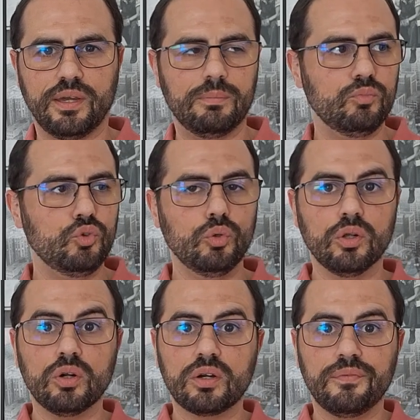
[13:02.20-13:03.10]
them to
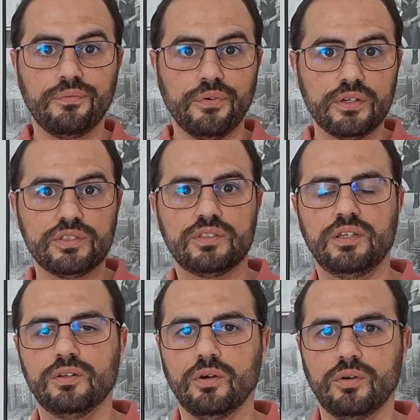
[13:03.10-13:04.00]
look first
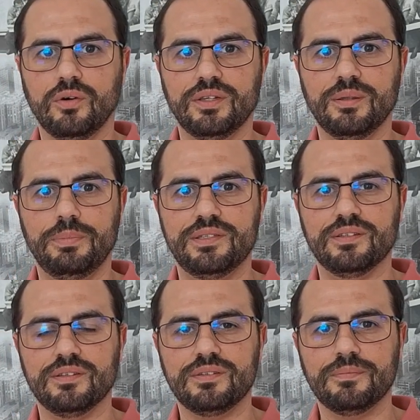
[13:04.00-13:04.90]
on the
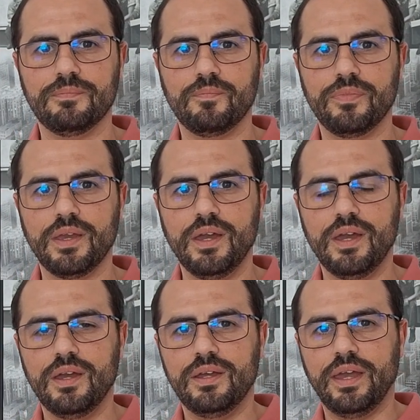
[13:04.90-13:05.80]
business.
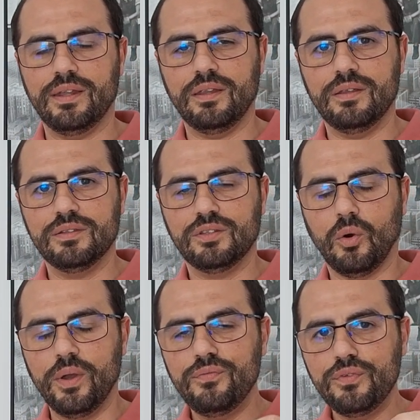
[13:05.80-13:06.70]
And
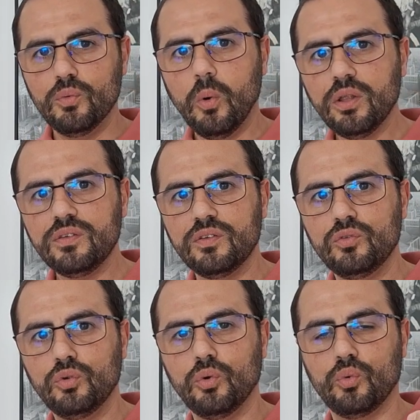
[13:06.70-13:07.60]
so if you want
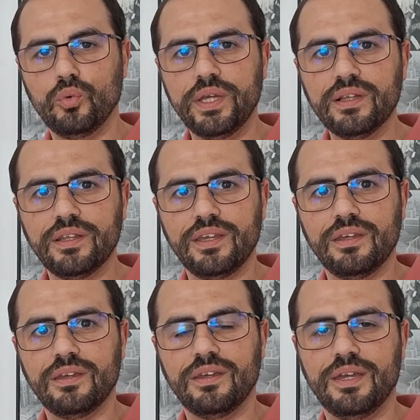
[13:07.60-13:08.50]
to
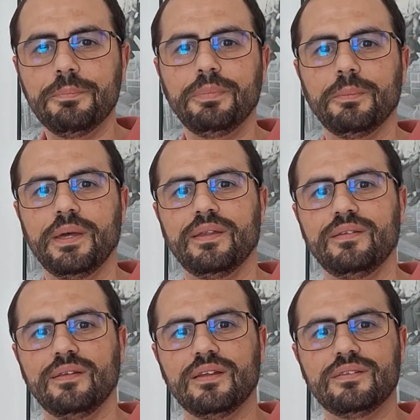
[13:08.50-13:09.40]
really
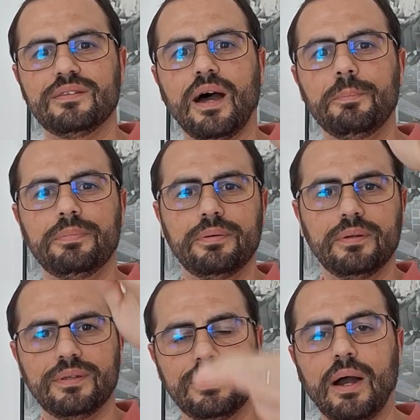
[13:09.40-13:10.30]
implement a
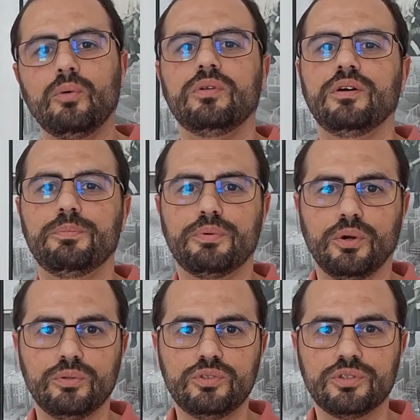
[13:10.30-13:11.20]
top-down
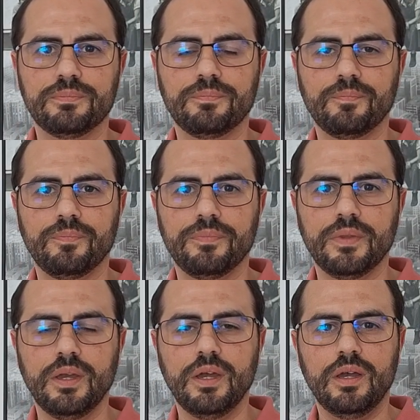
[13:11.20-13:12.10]
approach,
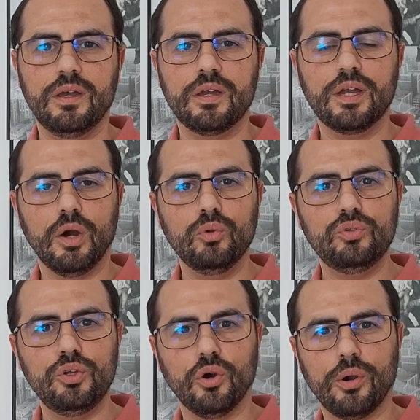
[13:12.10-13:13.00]
go
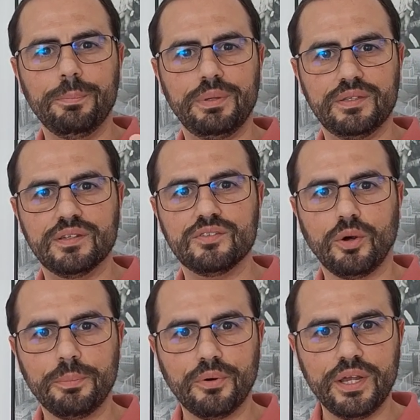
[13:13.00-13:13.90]
to your business
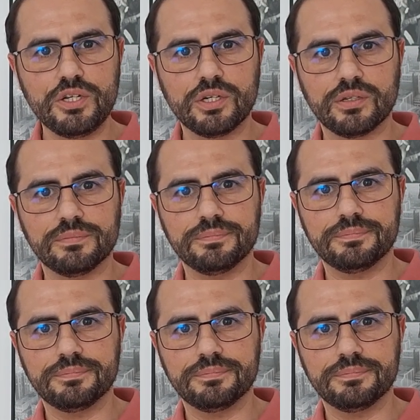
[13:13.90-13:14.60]
operation.